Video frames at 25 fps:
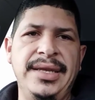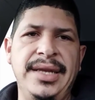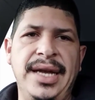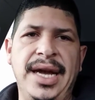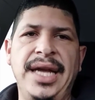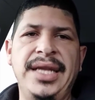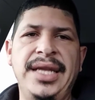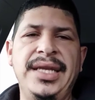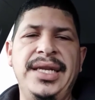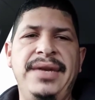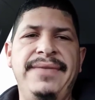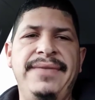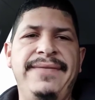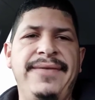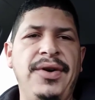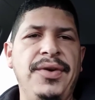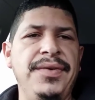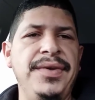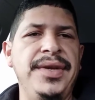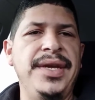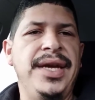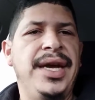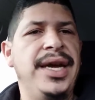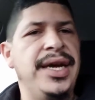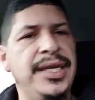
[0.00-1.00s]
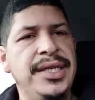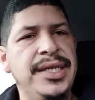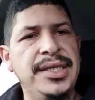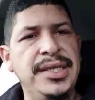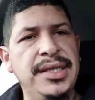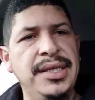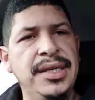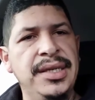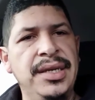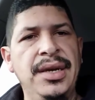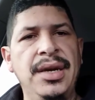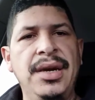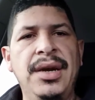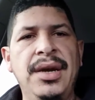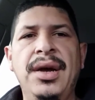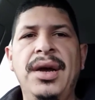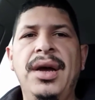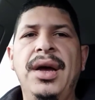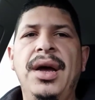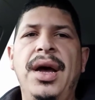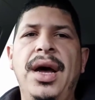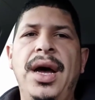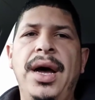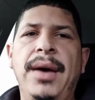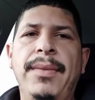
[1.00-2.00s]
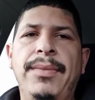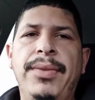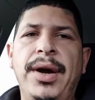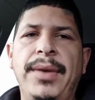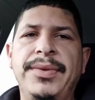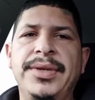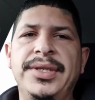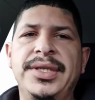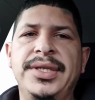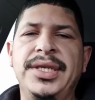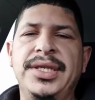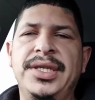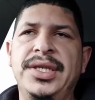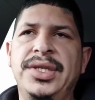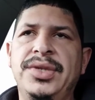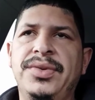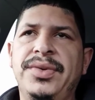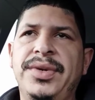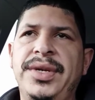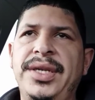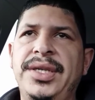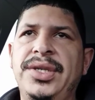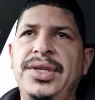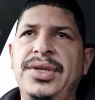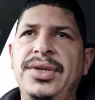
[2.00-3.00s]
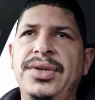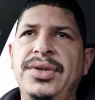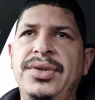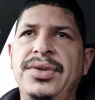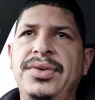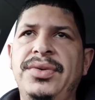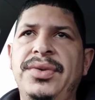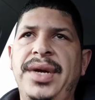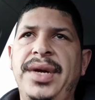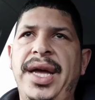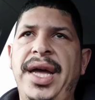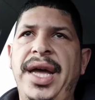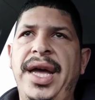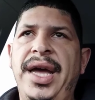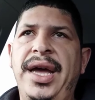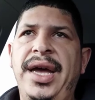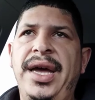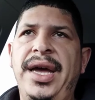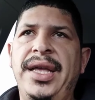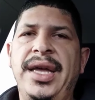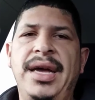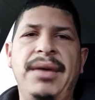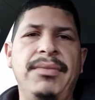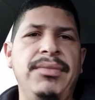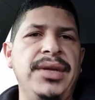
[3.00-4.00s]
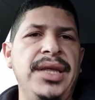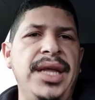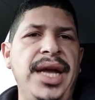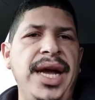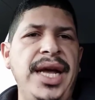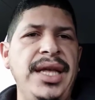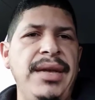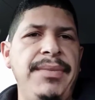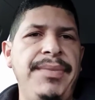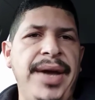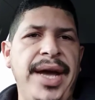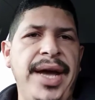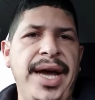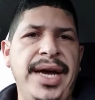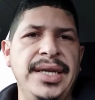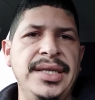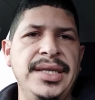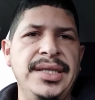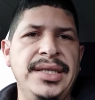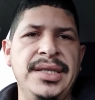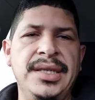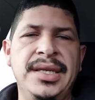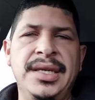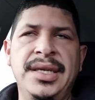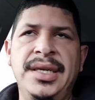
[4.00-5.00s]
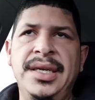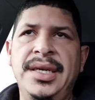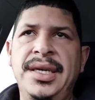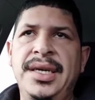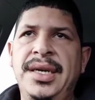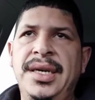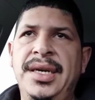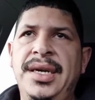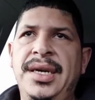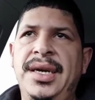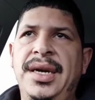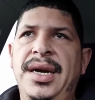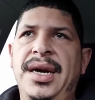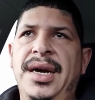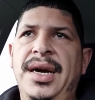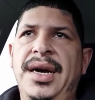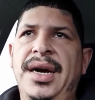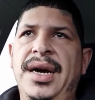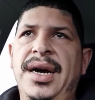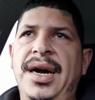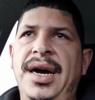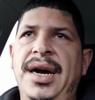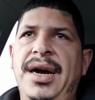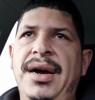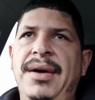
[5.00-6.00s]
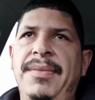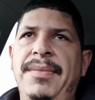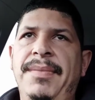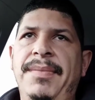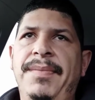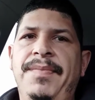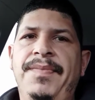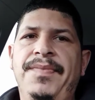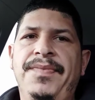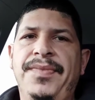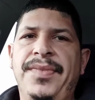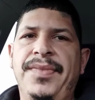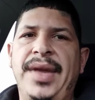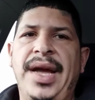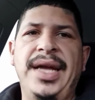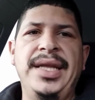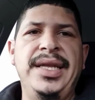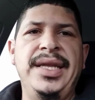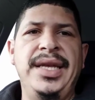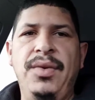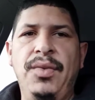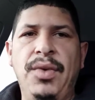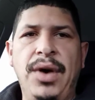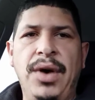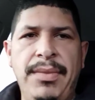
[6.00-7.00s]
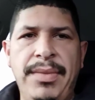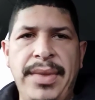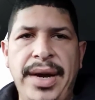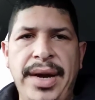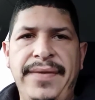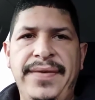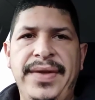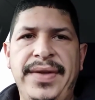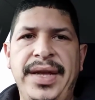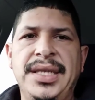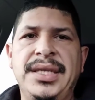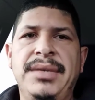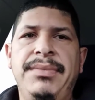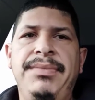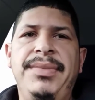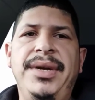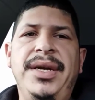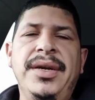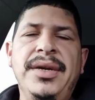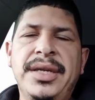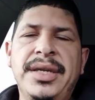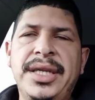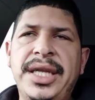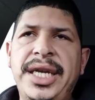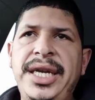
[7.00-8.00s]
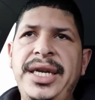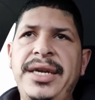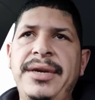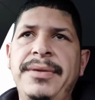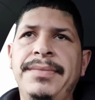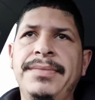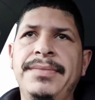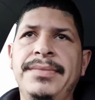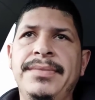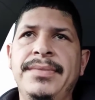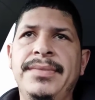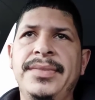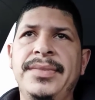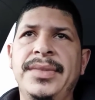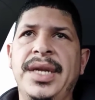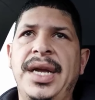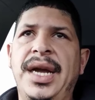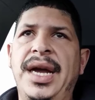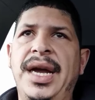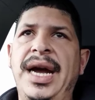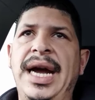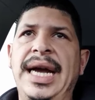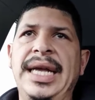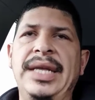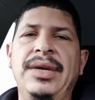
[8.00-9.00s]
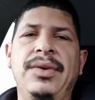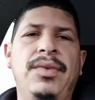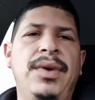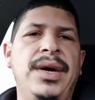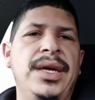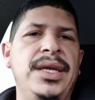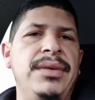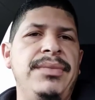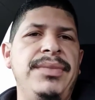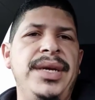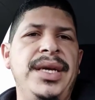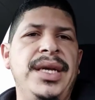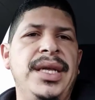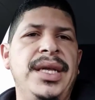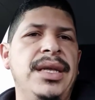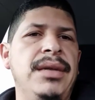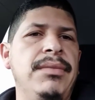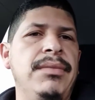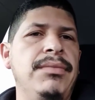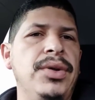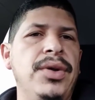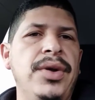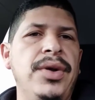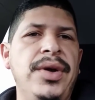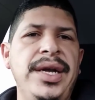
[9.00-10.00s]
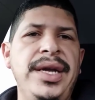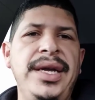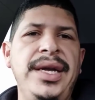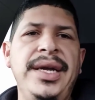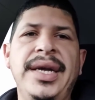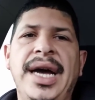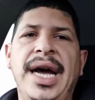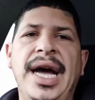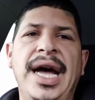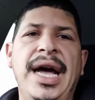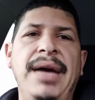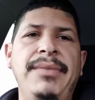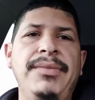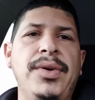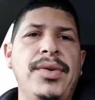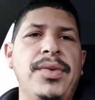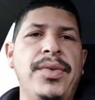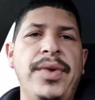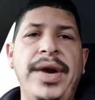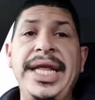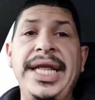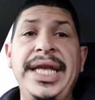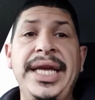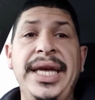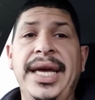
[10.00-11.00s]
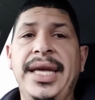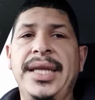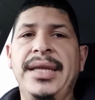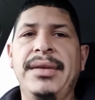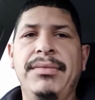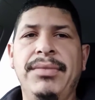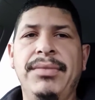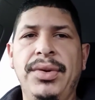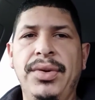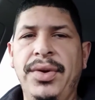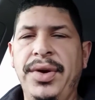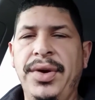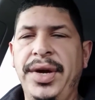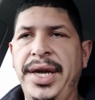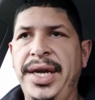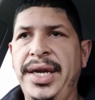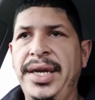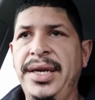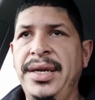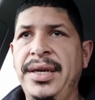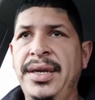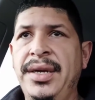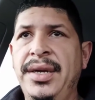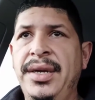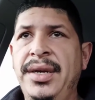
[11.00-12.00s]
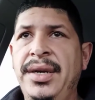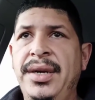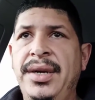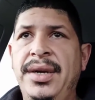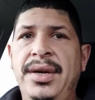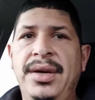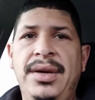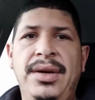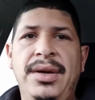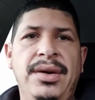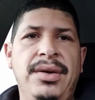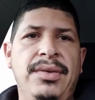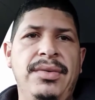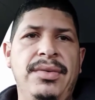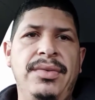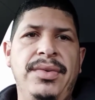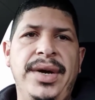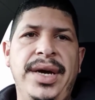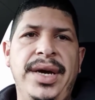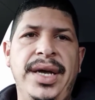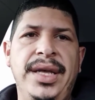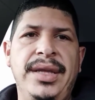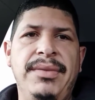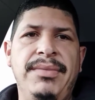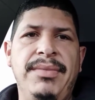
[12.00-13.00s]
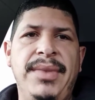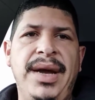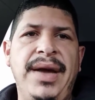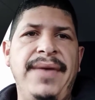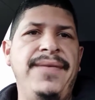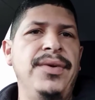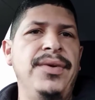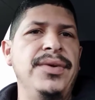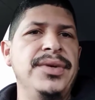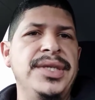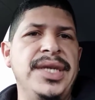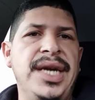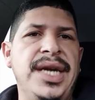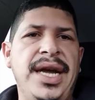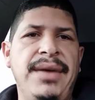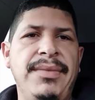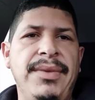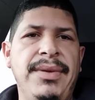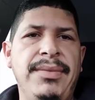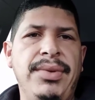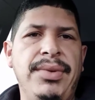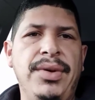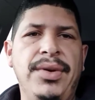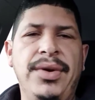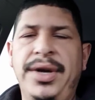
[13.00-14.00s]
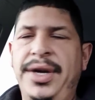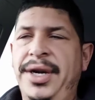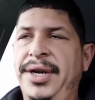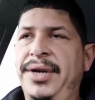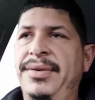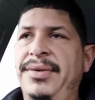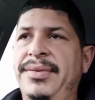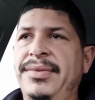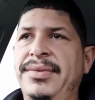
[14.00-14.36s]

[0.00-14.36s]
I did vote yes on Proposition 22, and I'm glad it passed. Um, I did want my flexibility. I don't want to be an employee. I'm already an employee with my full time employer.